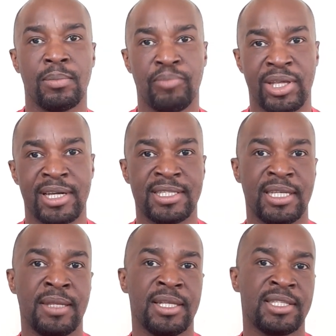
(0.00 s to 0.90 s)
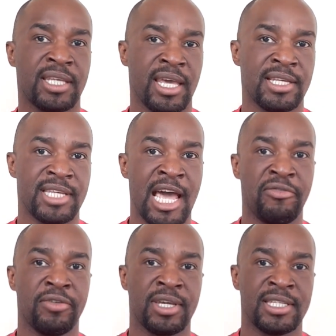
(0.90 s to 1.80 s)
Because in this case,
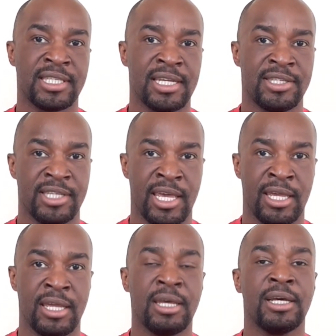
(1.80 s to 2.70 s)
Africans can say